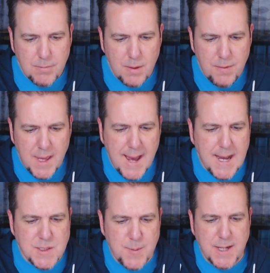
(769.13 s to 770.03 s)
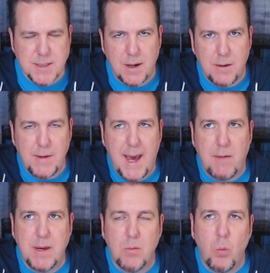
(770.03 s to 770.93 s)
the aspect of
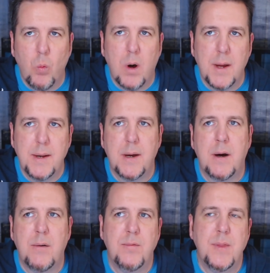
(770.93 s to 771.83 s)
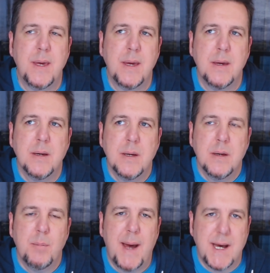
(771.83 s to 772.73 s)
having one of the
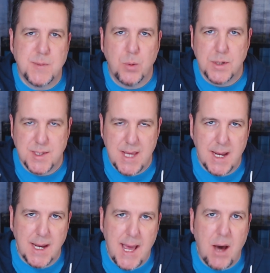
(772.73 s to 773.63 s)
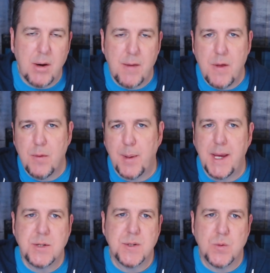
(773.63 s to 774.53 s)
passports taken out and then the
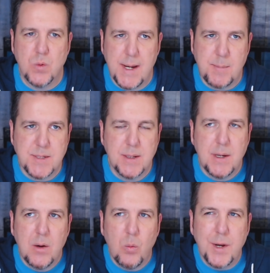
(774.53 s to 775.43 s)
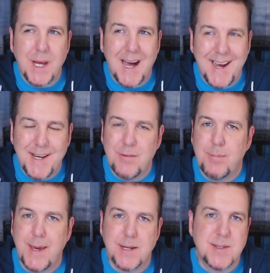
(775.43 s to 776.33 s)
pages ripped would kind of
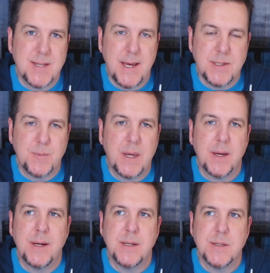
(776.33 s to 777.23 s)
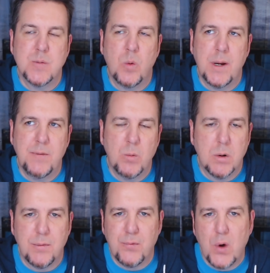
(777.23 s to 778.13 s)
make sense, because what if you were
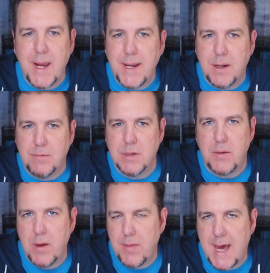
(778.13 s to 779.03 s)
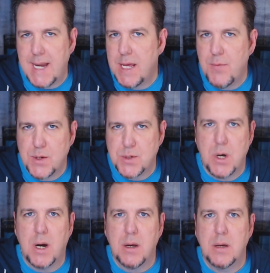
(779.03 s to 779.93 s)
afraid of leaving that in the
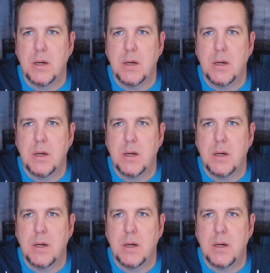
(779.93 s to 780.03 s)
truck